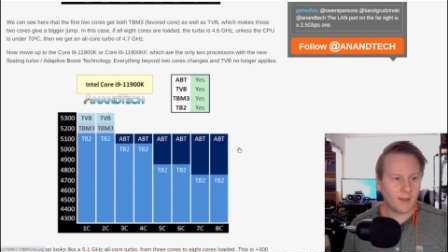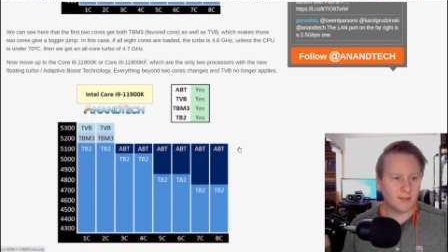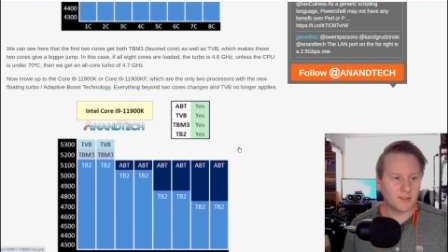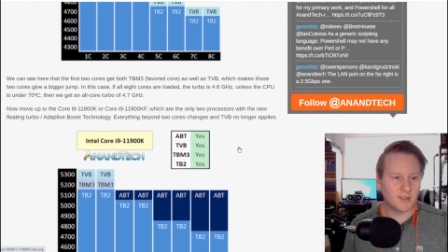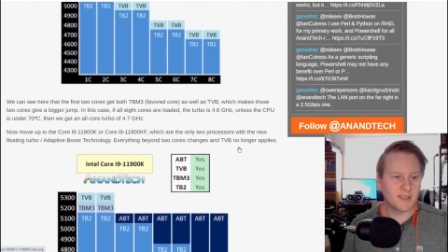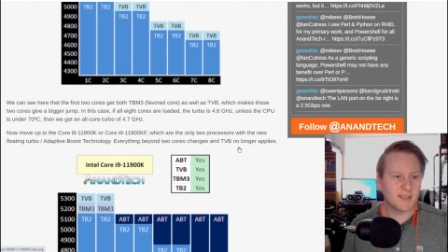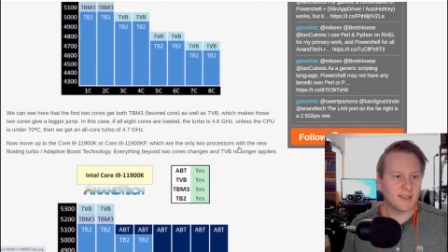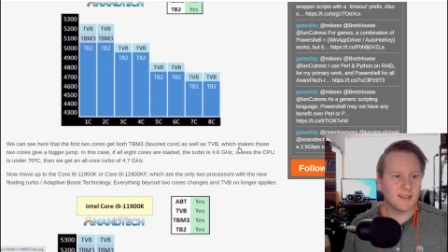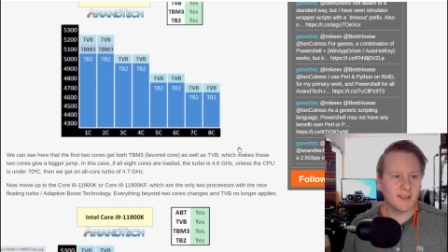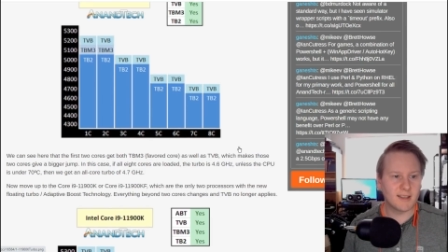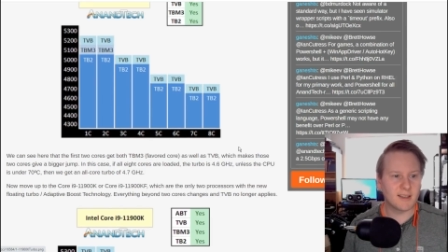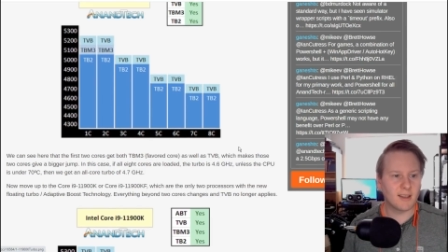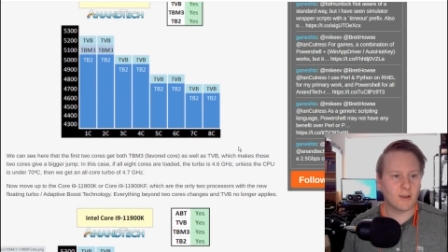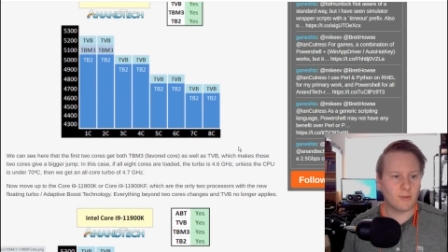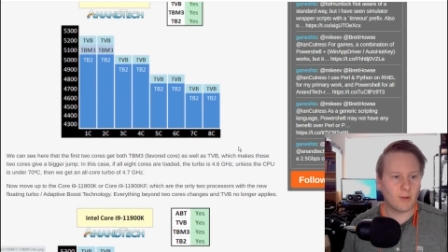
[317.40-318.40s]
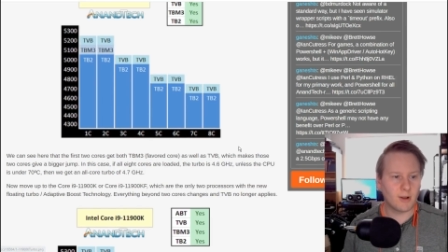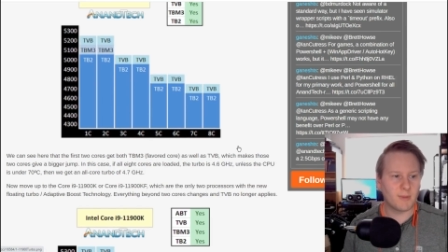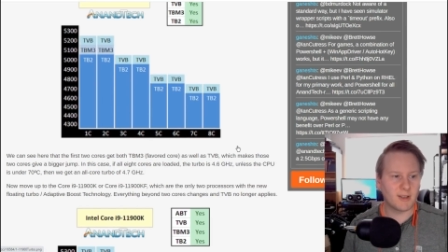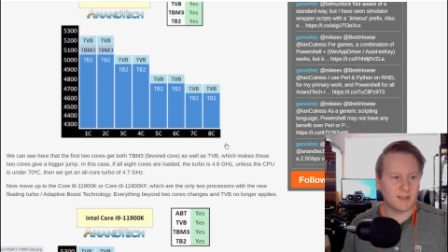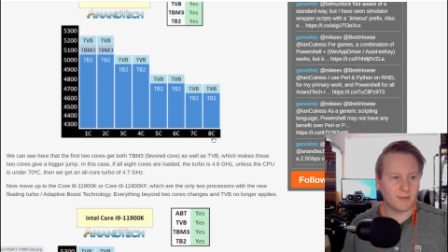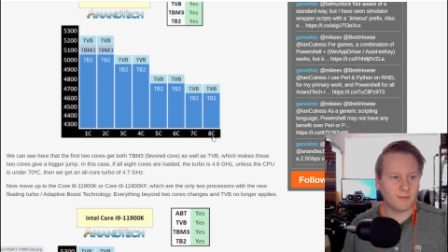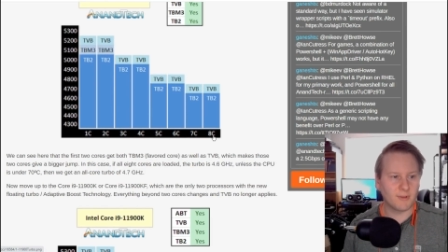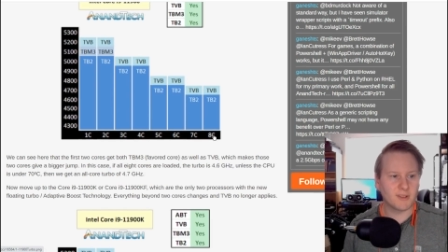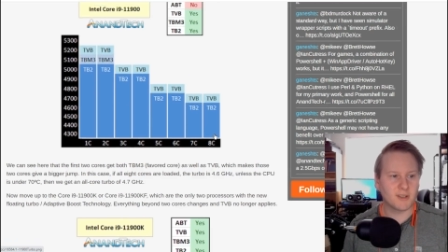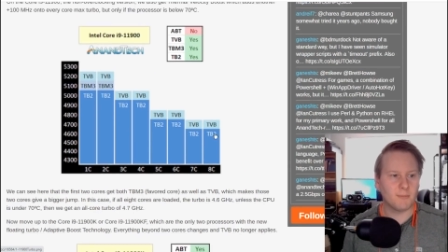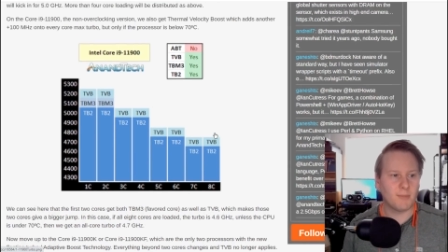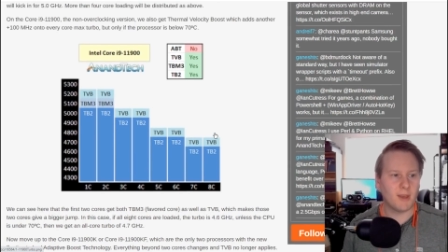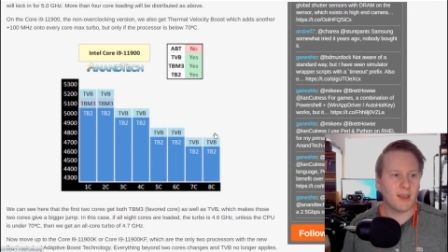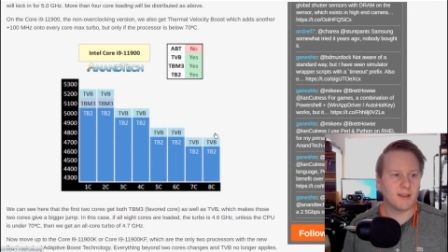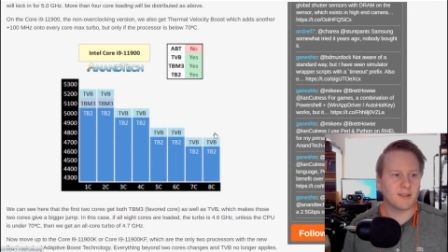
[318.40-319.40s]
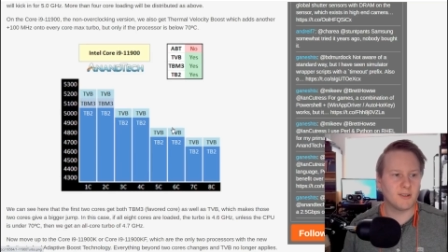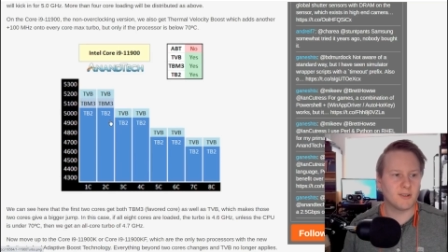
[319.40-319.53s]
As you can see, there's a quite a big difference compared